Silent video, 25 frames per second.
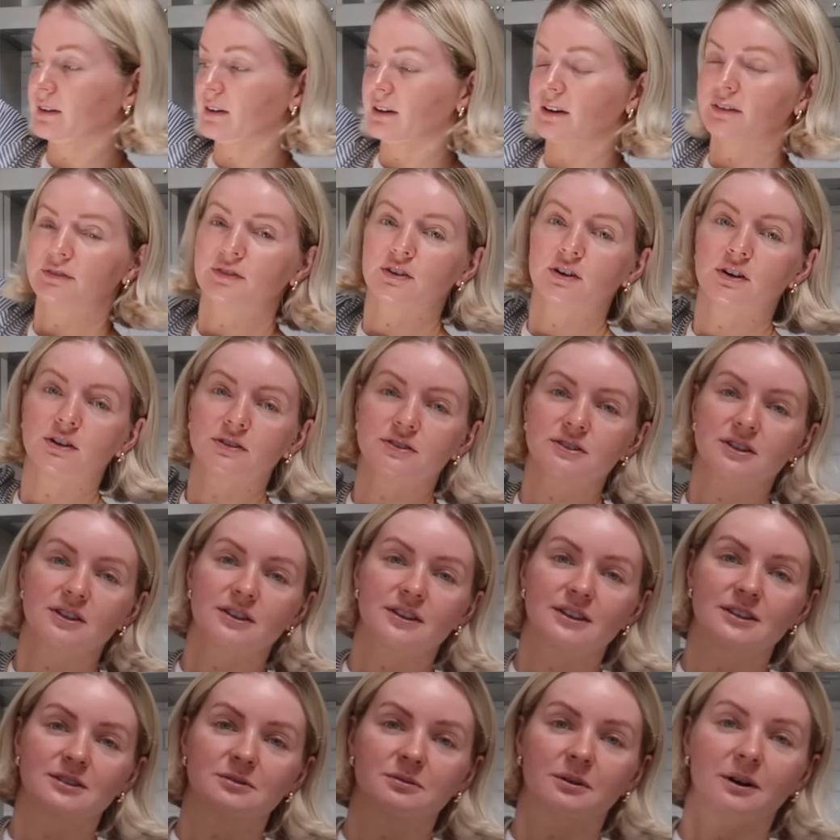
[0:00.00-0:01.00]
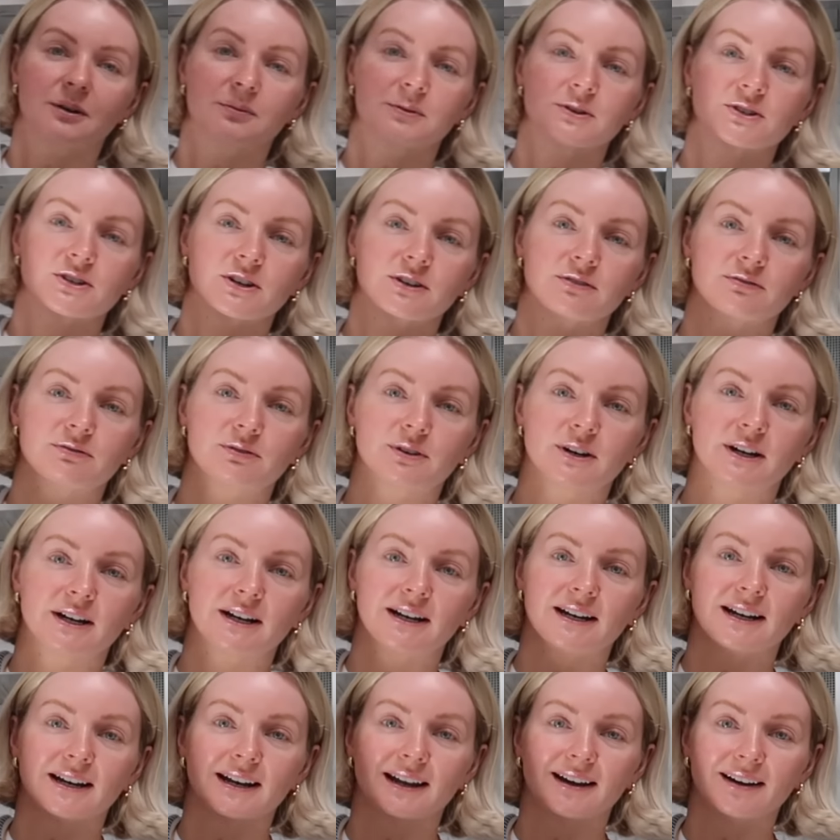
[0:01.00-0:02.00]
I've got this one which I
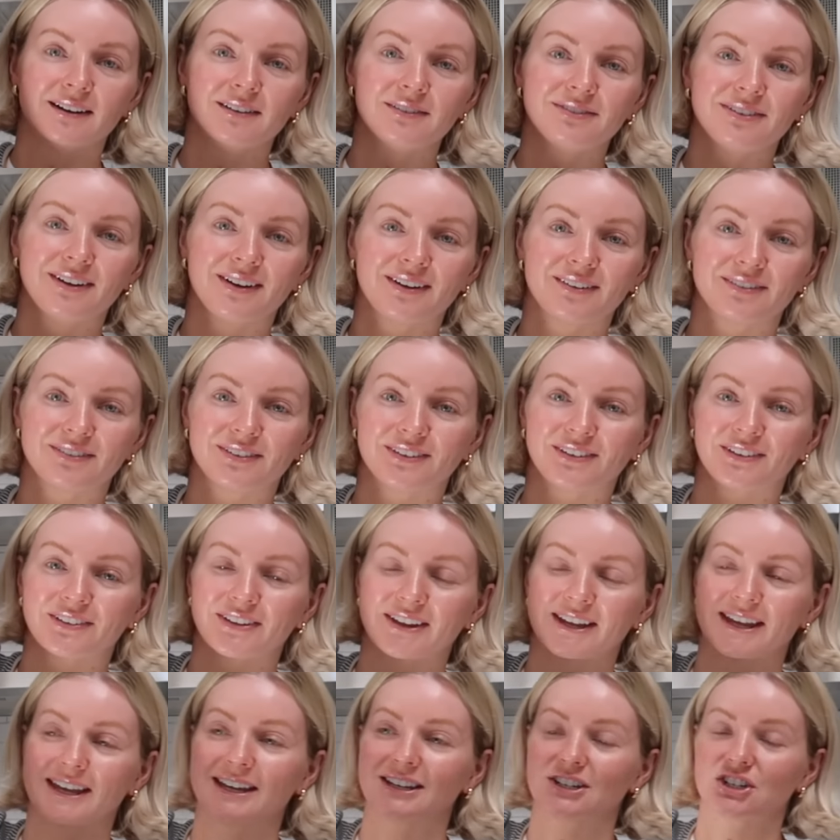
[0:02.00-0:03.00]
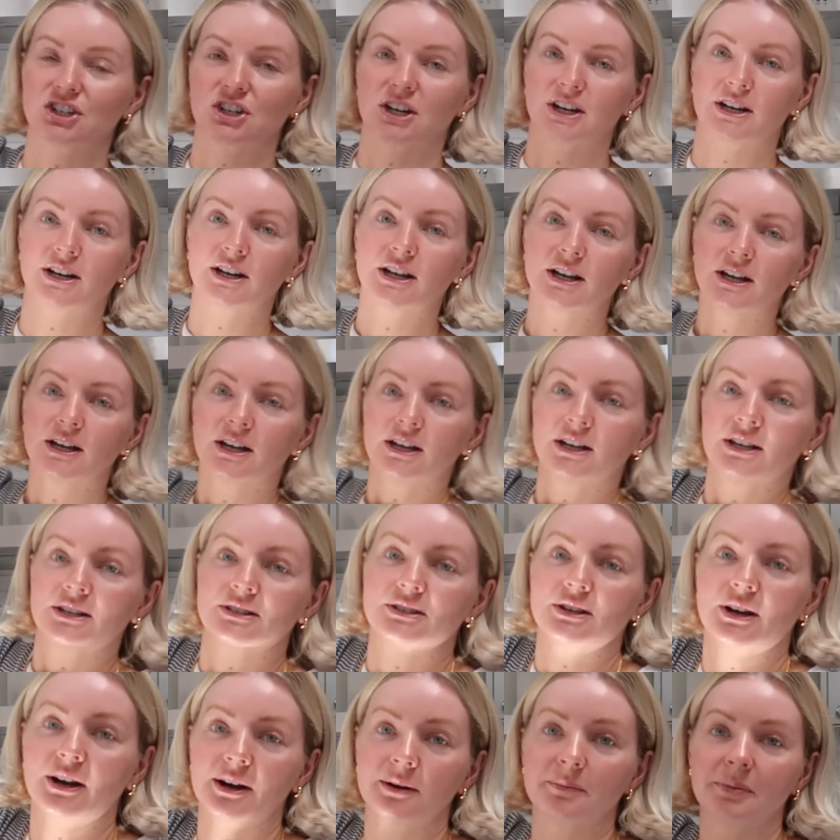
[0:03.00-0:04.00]
really love for the kitchen.
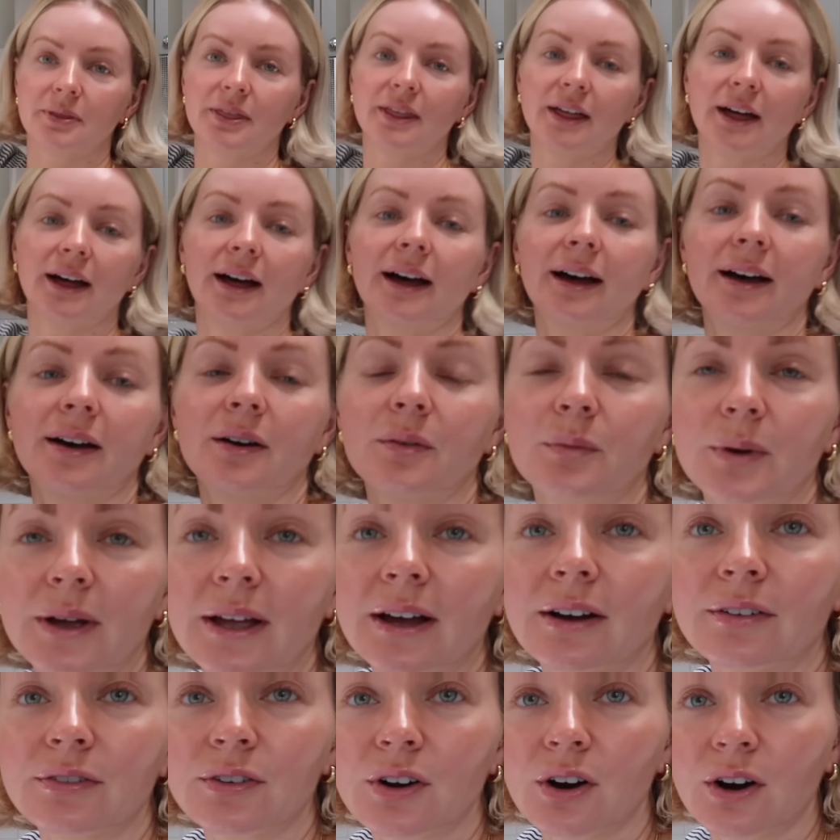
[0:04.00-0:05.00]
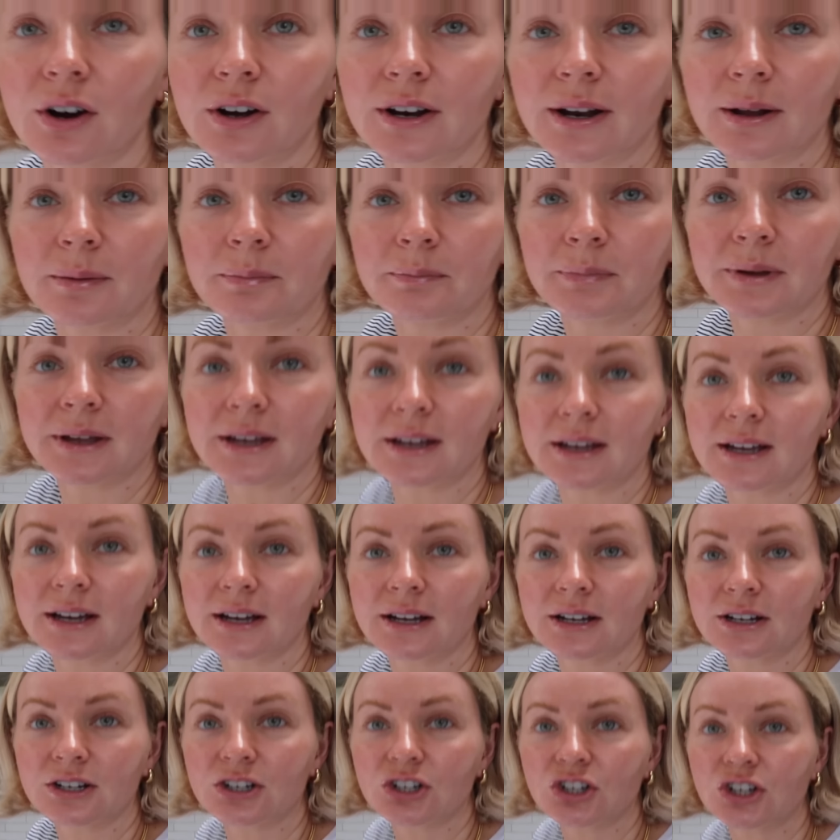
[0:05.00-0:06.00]
So up there we have got a big
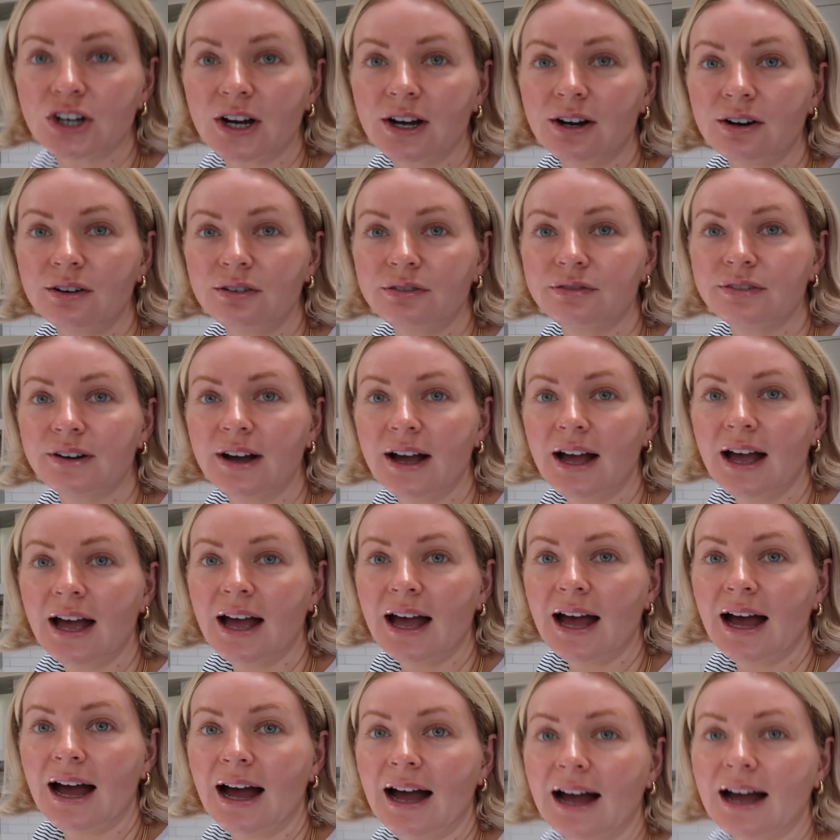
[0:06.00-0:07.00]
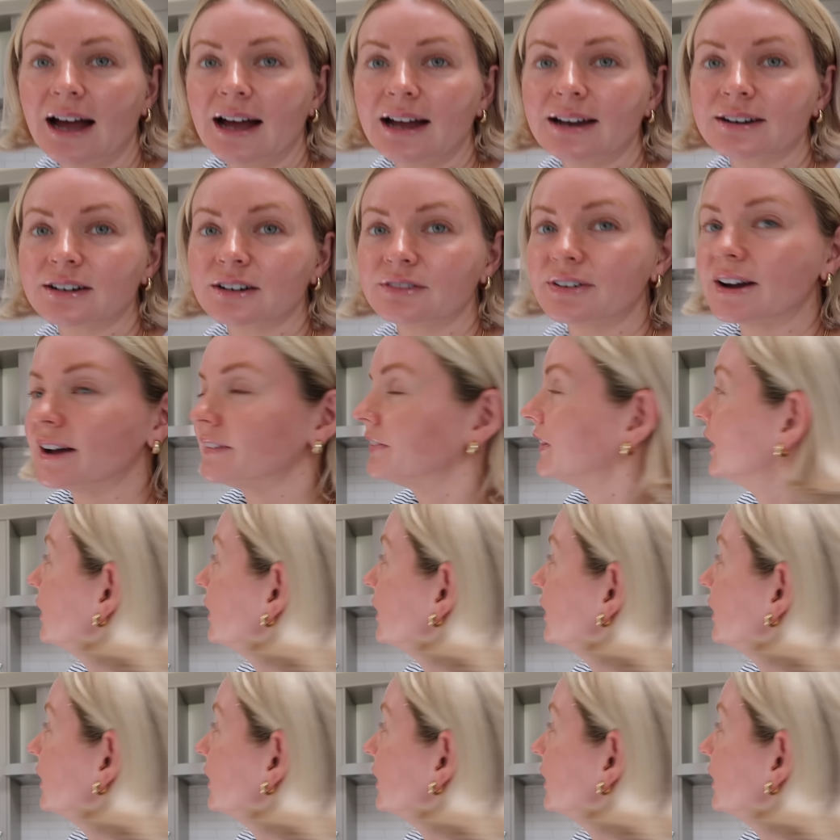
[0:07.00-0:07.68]
shelf, and I've had